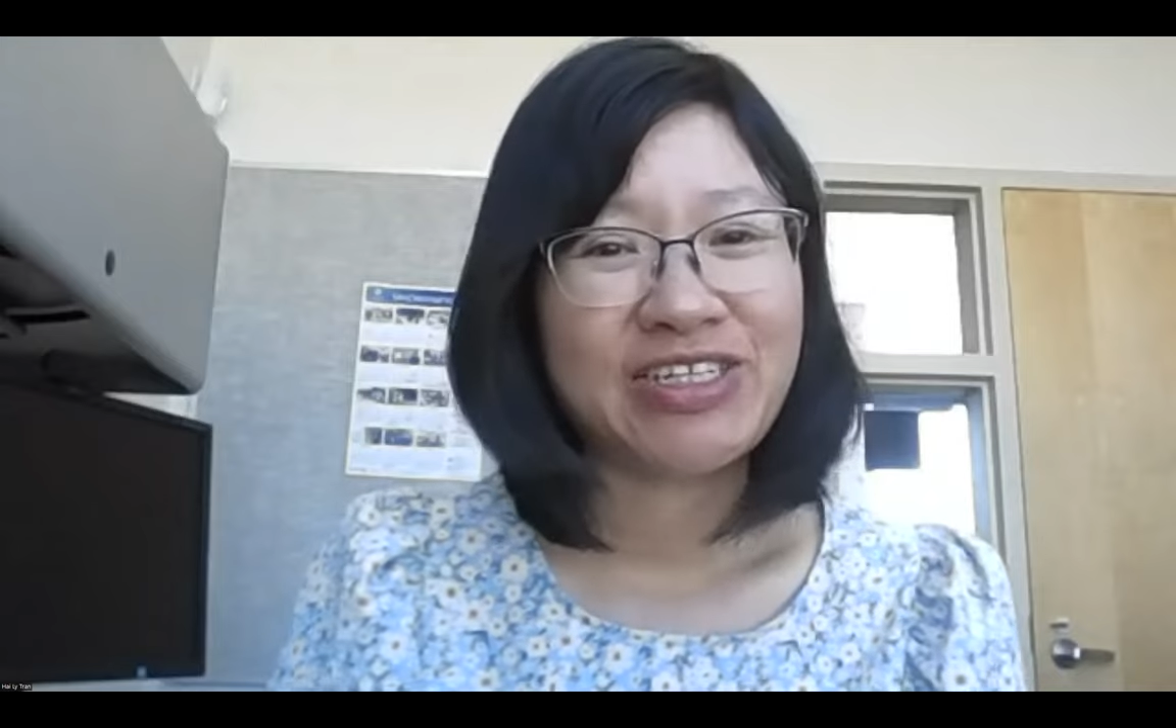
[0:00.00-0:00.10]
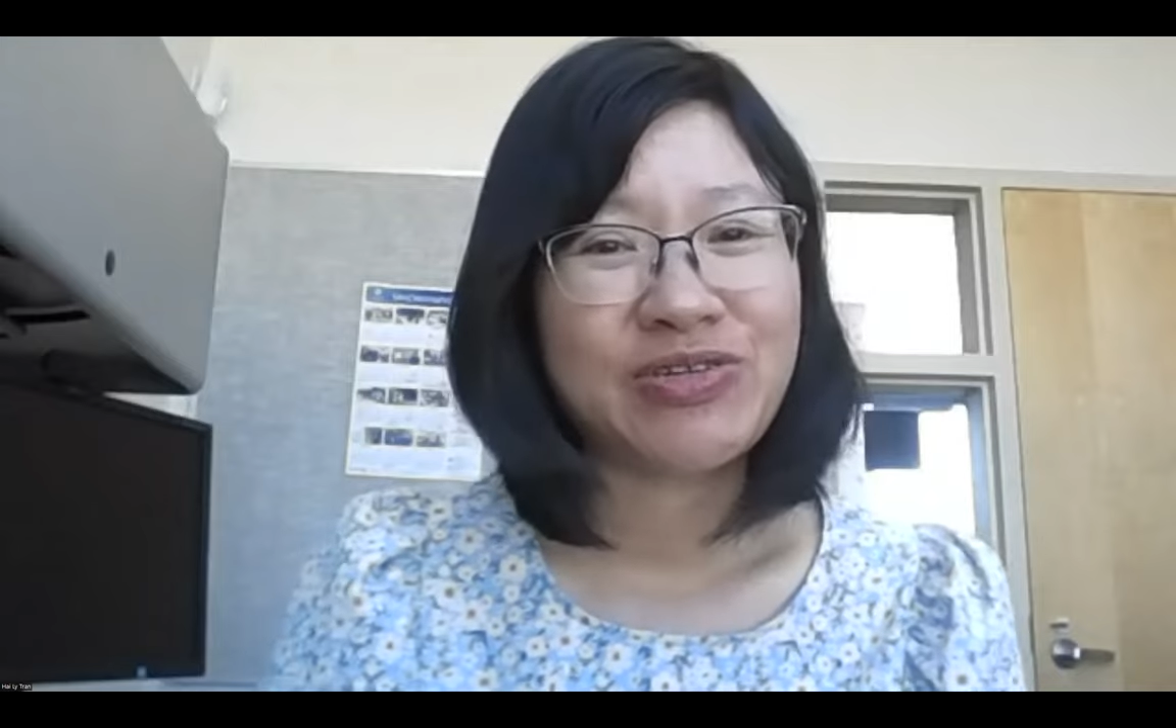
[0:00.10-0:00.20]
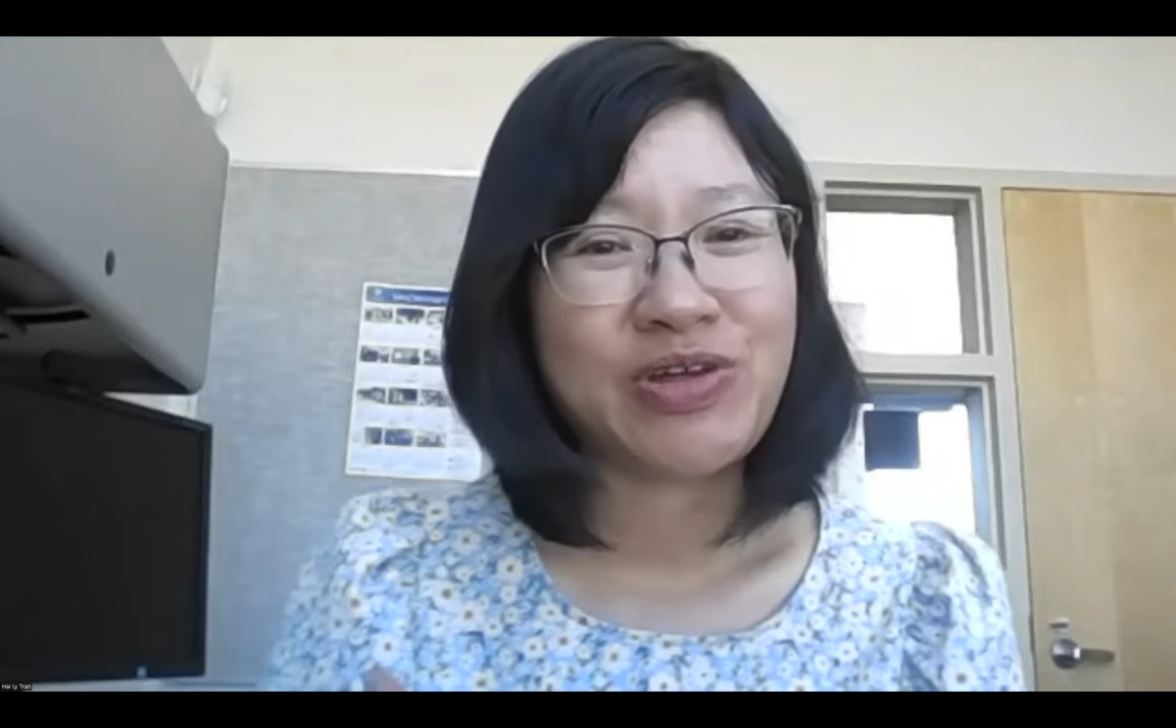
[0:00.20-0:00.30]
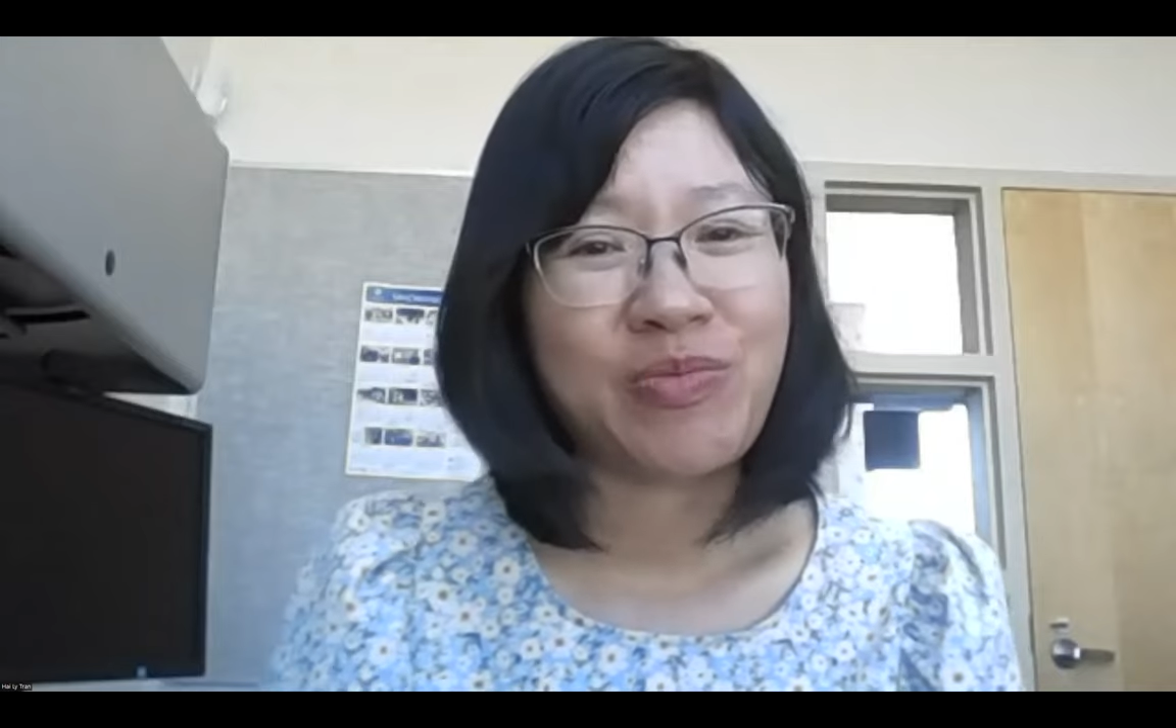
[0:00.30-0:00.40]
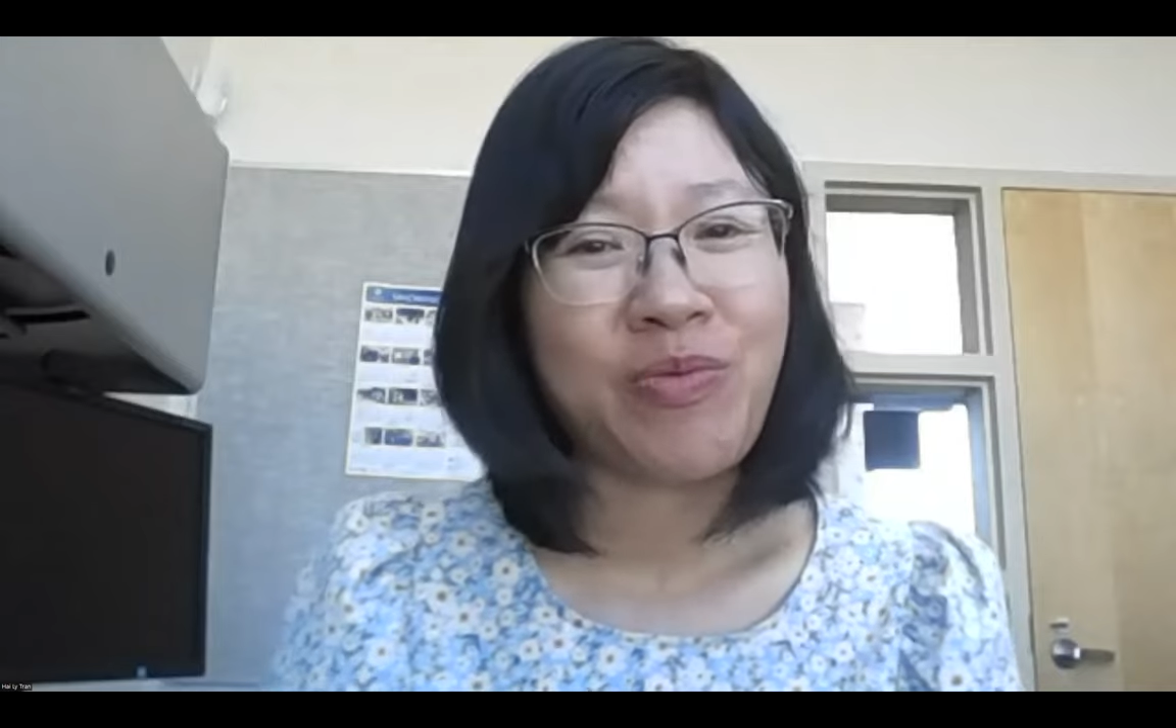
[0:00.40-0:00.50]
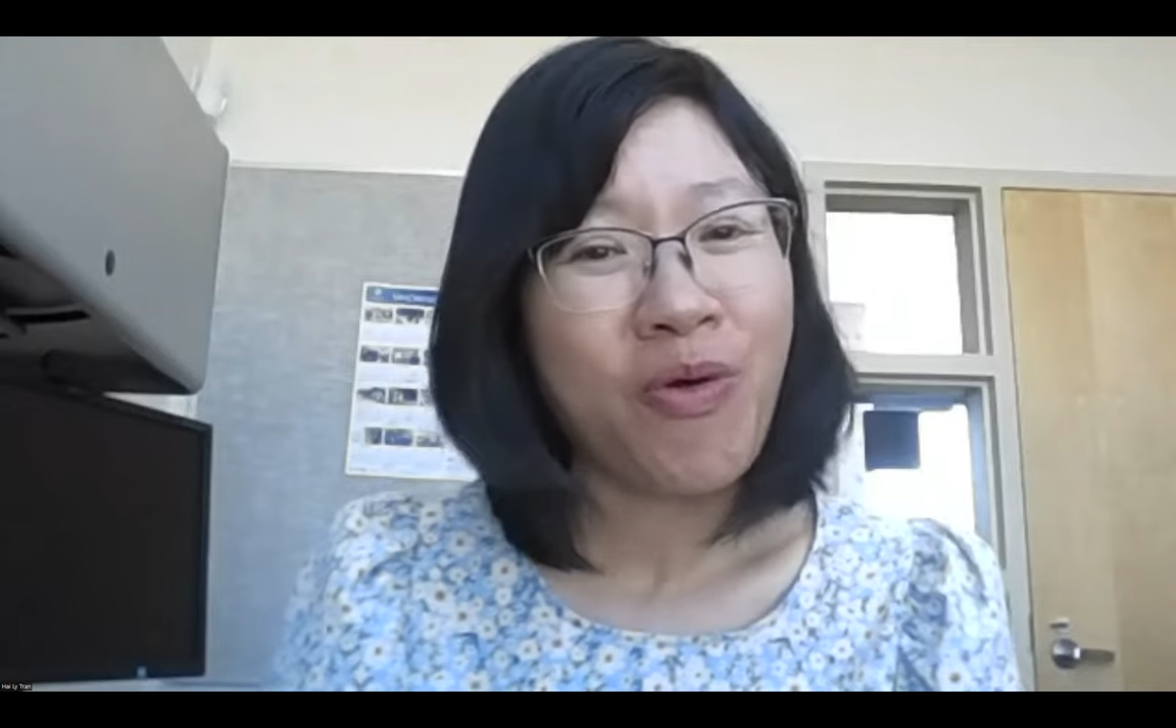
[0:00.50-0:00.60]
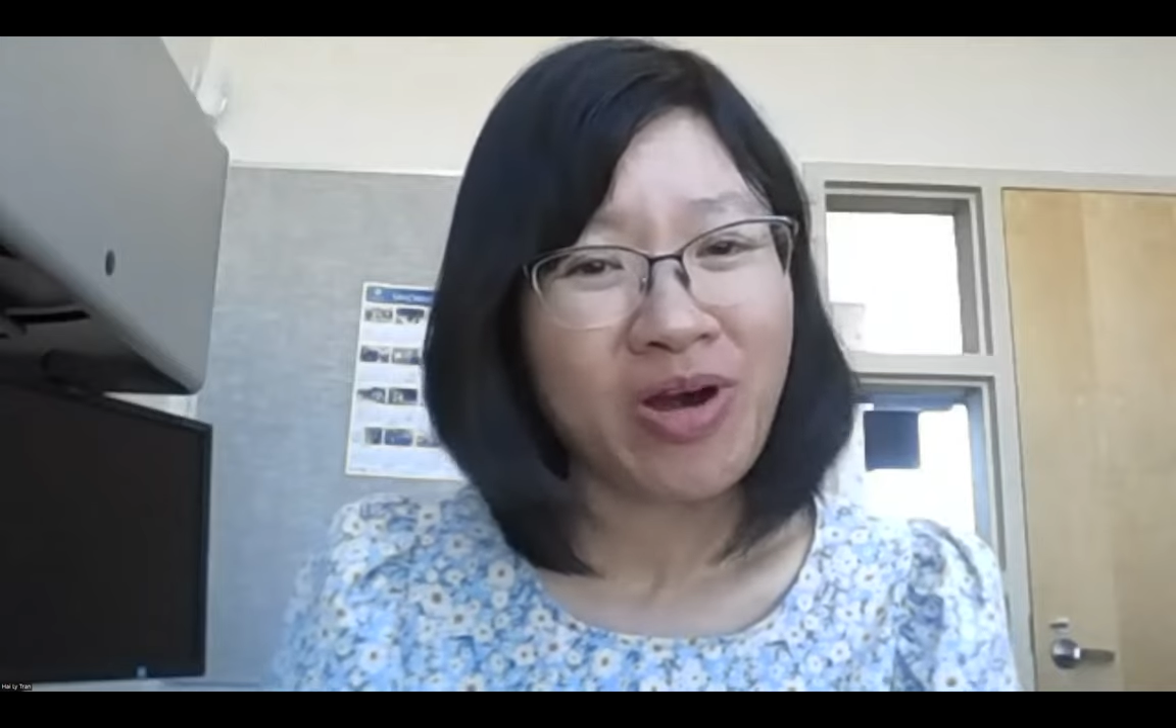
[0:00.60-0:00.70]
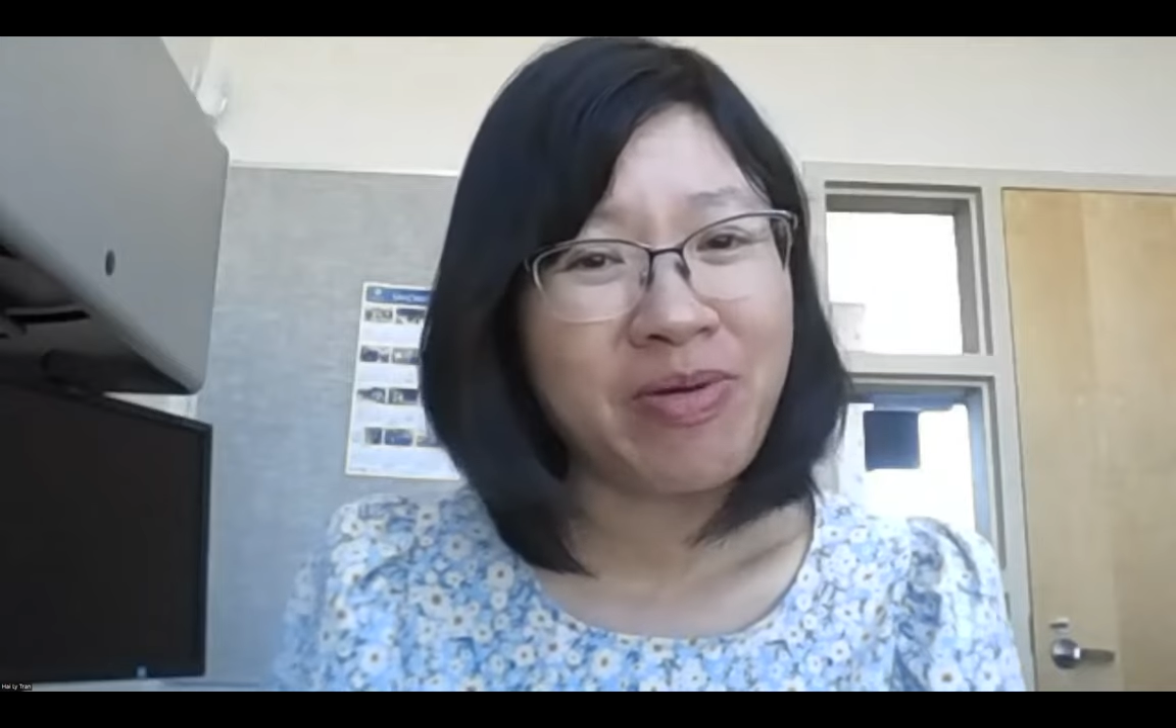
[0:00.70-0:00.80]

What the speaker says: get to know more